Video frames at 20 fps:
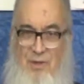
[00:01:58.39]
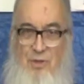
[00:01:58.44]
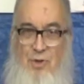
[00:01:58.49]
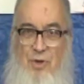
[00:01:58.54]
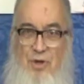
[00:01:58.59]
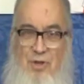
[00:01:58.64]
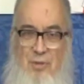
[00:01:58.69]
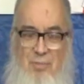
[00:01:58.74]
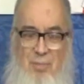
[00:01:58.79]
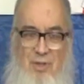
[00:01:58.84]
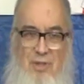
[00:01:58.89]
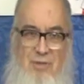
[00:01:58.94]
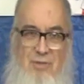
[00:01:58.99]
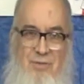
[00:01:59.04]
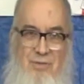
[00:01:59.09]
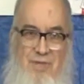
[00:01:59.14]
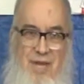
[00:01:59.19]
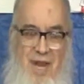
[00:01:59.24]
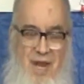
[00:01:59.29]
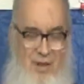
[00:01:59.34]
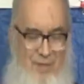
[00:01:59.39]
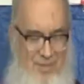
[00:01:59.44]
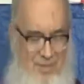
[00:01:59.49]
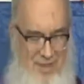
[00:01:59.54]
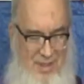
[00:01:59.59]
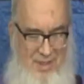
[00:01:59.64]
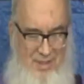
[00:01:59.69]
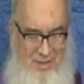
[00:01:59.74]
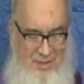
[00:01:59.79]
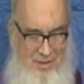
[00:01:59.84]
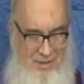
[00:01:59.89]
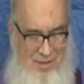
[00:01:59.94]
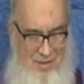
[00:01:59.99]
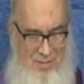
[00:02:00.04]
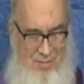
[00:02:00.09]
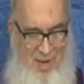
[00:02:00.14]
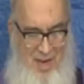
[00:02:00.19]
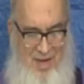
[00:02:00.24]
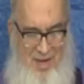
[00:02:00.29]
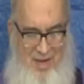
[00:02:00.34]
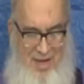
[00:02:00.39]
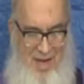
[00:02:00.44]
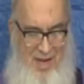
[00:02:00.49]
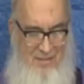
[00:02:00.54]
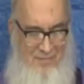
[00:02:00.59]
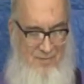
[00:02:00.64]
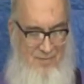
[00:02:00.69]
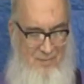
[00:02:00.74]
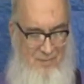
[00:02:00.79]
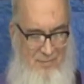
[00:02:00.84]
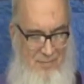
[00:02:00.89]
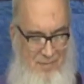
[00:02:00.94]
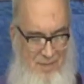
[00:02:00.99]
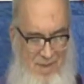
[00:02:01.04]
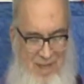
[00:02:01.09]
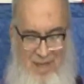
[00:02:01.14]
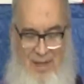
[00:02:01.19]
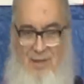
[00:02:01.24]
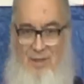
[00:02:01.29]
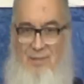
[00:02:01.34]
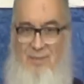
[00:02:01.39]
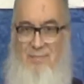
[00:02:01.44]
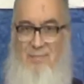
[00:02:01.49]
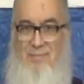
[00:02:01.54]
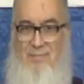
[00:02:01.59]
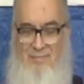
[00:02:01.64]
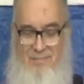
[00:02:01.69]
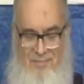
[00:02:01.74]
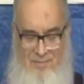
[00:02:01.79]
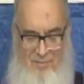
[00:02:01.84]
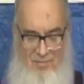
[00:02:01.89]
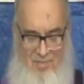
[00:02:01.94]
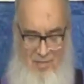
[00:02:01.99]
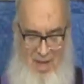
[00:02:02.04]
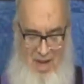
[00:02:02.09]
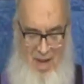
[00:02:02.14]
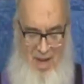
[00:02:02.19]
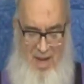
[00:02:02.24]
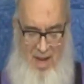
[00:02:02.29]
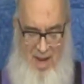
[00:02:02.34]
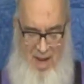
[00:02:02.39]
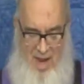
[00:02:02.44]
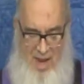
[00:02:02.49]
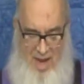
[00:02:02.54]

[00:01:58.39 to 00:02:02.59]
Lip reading: it may be enjoy your balloons now because you may not have them later.